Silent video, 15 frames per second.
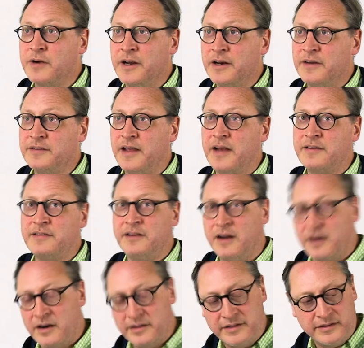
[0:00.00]
writers actually
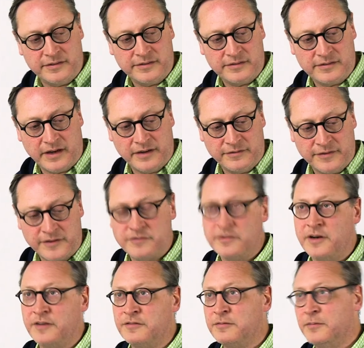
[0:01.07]
are these science fiction
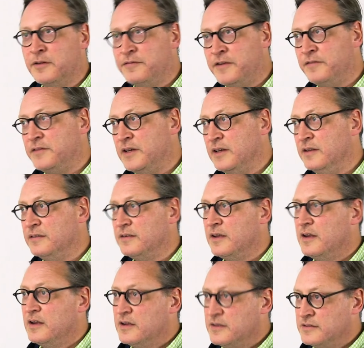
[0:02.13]
writers from the 50s,
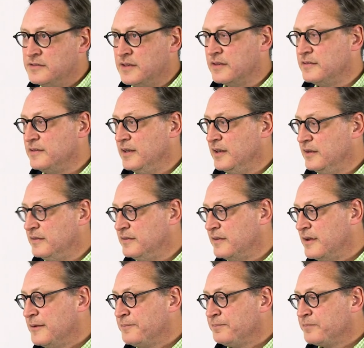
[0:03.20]
60s,
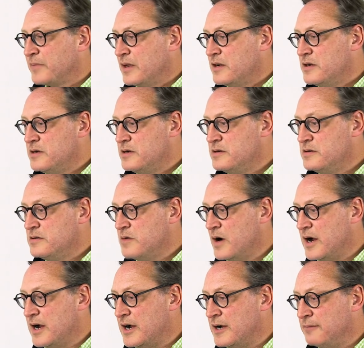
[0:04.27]
who
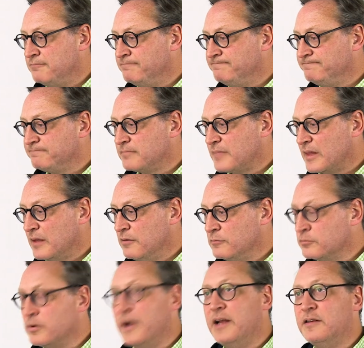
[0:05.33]

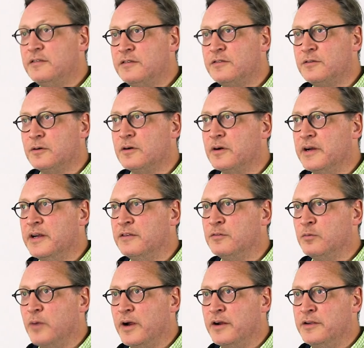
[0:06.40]
write
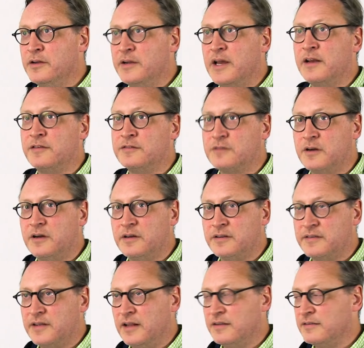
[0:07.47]
stories where you get a strong
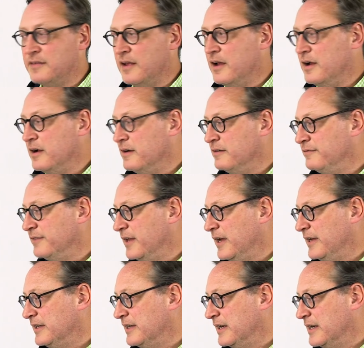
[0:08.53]
sense of
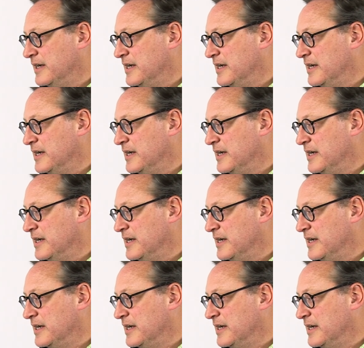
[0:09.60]
like,